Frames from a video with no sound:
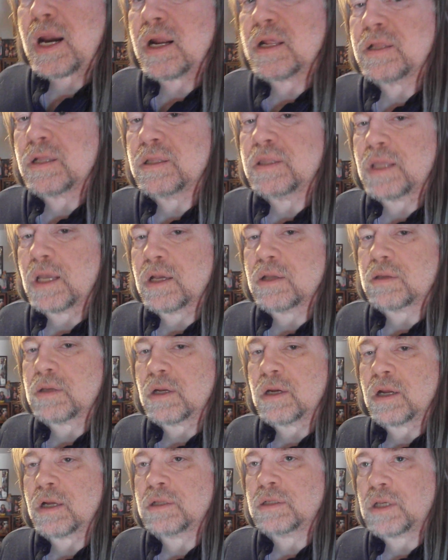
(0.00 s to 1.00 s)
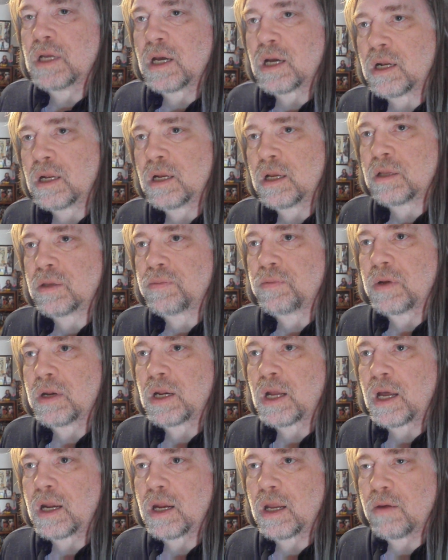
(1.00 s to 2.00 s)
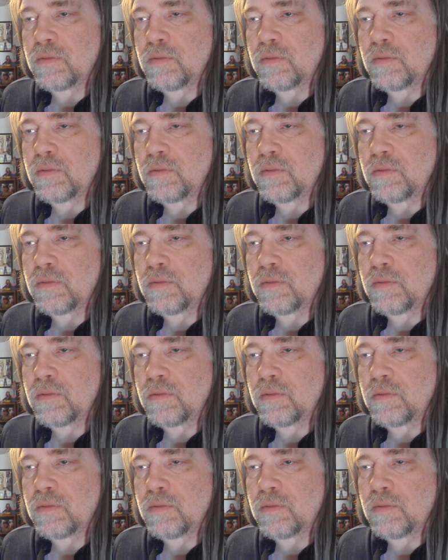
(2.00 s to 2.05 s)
of the things on our checklist, but not